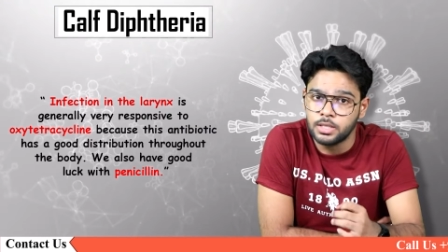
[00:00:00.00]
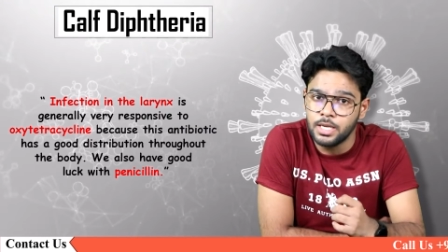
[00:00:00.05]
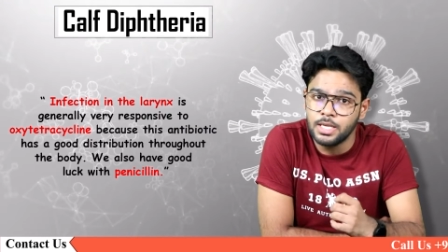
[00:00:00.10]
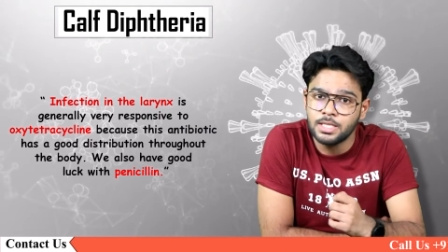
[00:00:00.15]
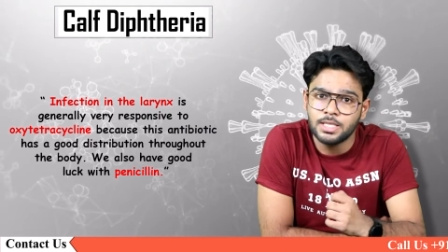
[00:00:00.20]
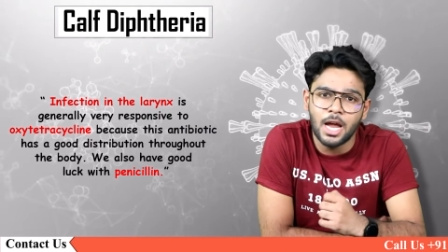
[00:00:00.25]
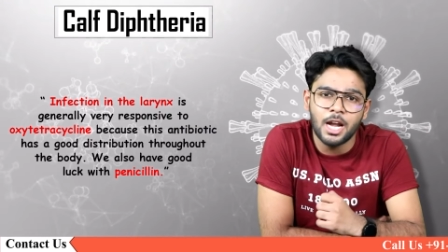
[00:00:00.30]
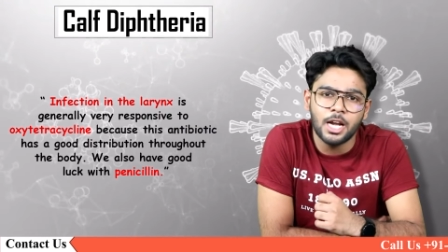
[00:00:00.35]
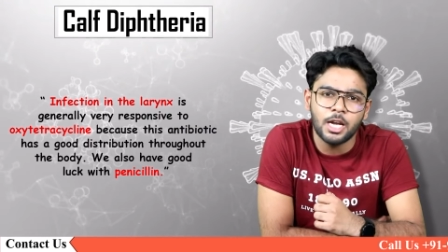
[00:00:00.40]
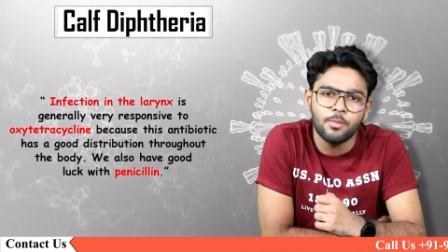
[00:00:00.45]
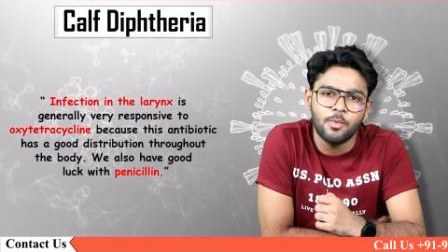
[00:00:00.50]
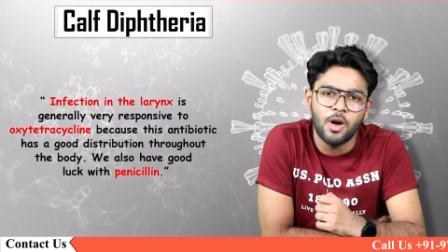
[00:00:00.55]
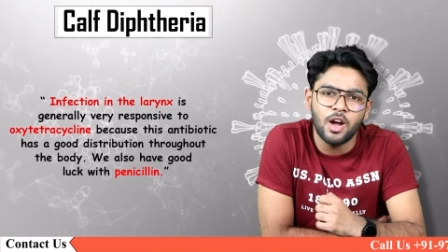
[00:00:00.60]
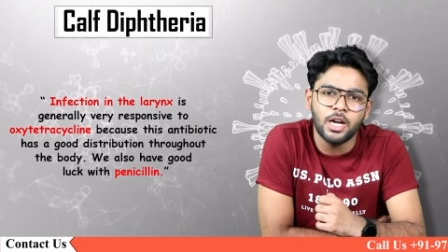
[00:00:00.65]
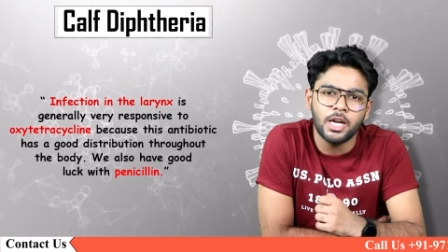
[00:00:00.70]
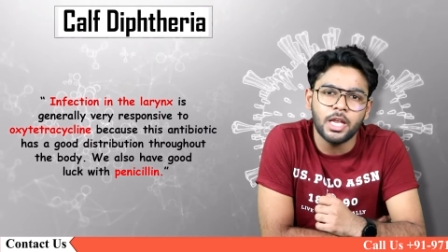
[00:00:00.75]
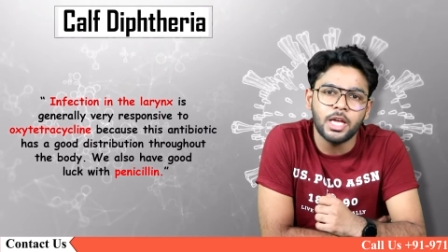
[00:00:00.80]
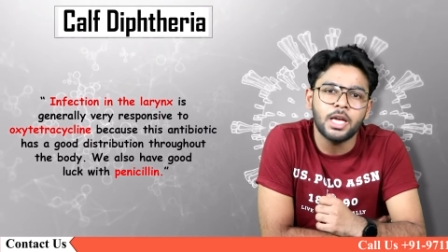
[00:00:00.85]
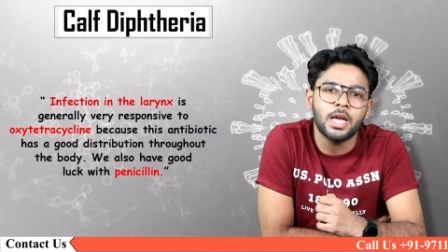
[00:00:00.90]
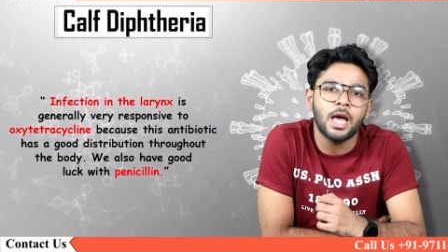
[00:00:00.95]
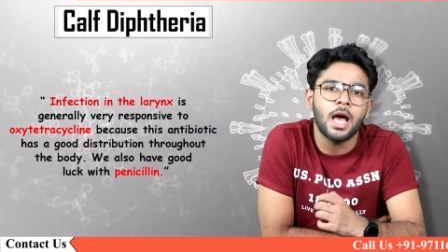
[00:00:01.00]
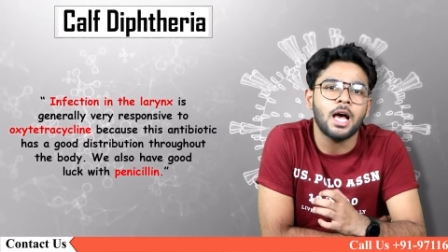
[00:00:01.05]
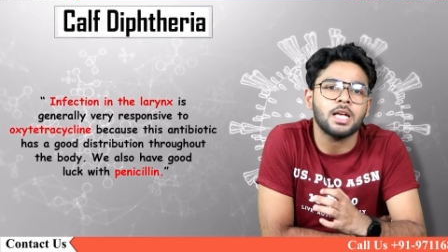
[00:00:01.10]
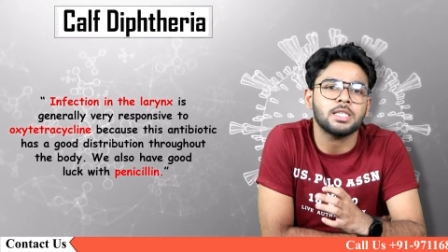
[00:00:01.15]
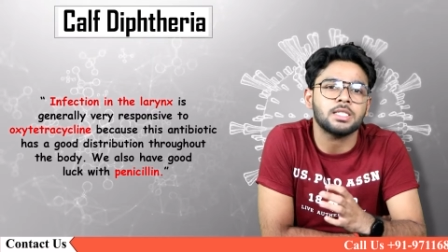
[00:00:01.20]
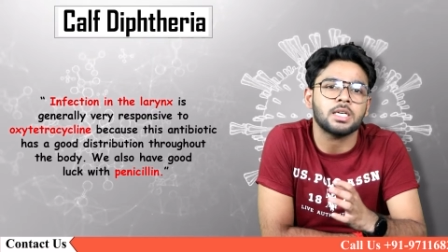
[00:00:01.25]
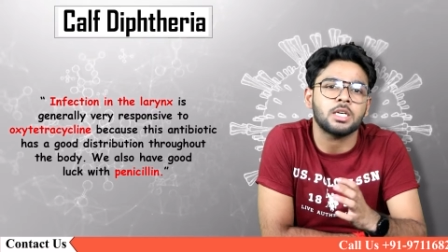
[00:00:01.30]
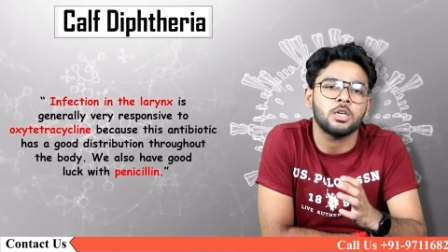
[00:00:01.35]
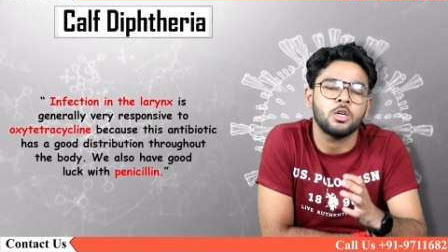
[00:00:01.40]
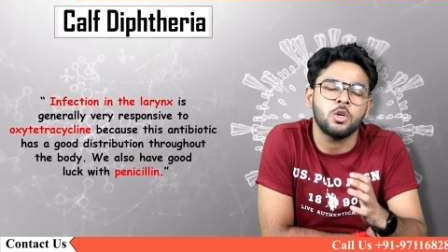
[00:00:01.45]
this antibiotic has
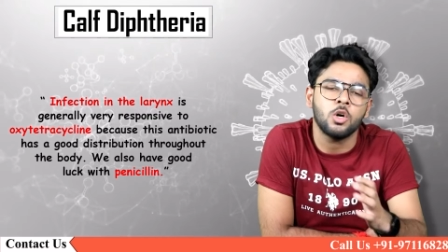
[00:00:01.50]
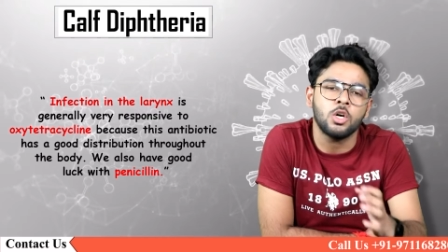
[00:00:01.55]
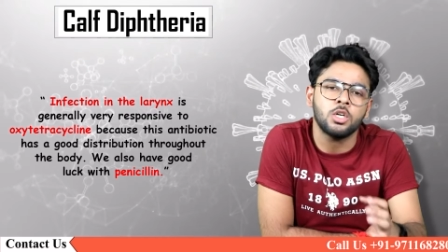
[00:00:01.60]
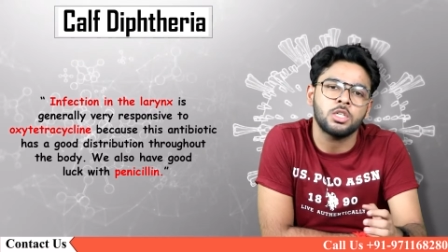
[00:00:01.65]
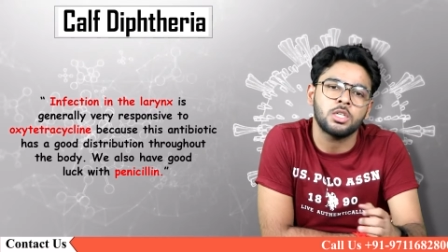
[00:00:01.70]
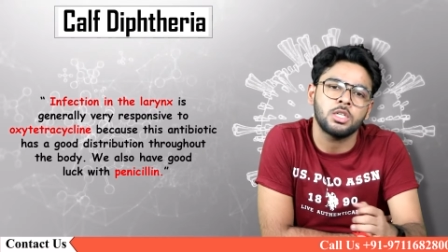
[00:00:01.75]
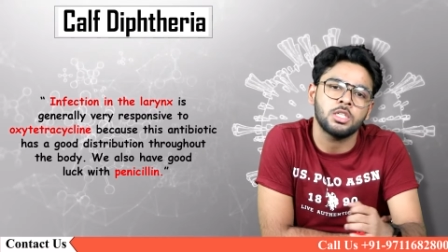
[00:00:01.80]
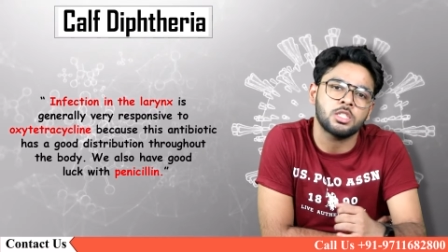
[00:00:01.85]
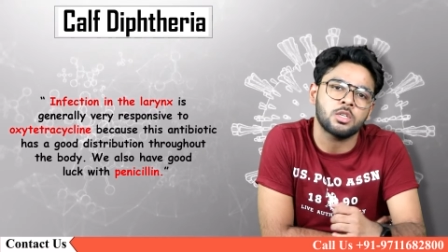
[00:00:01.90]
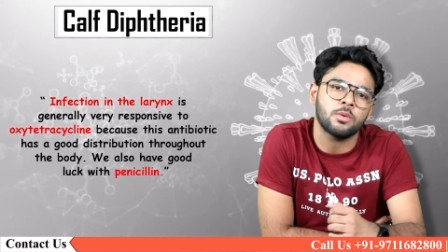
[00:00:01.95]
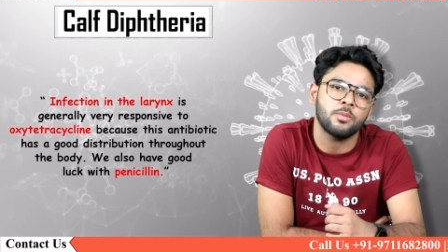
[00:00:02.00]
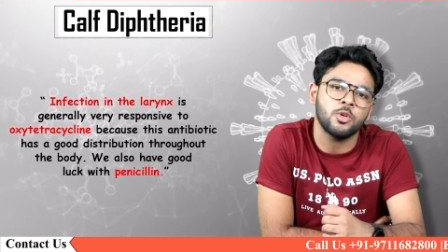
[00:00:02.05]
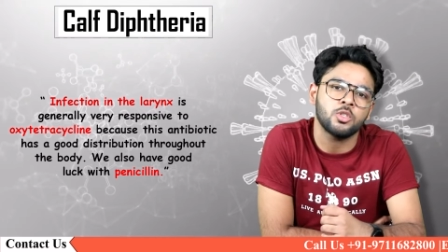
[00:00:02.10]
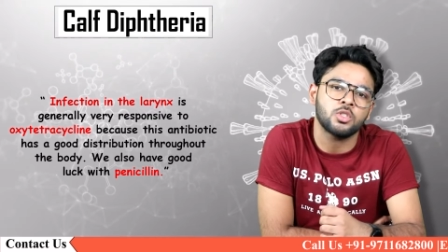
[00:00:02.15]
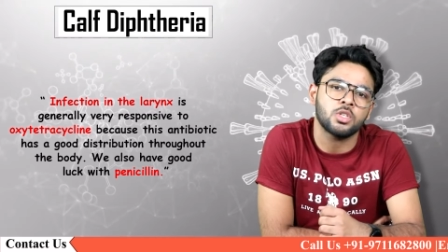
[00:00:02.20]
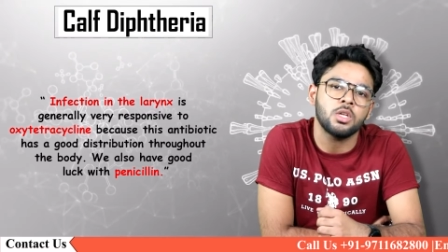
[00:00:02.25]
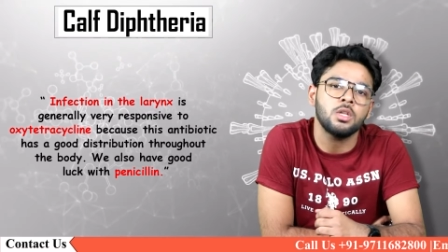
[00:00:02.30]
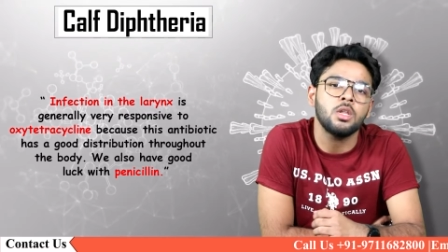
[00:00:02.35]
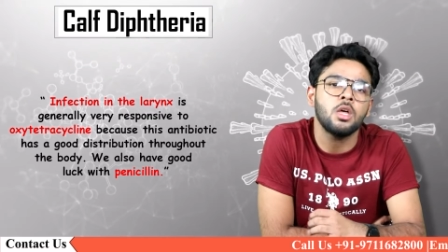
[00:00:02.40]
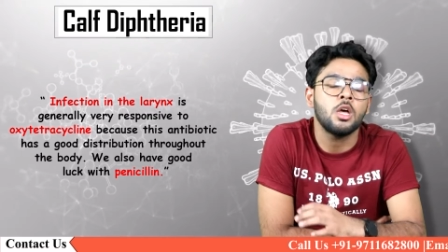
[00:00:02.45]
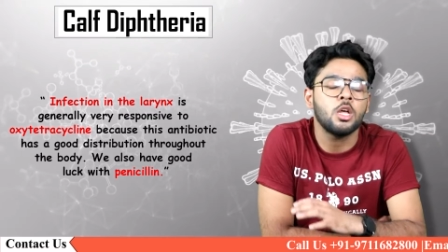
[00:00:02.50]
a good distribution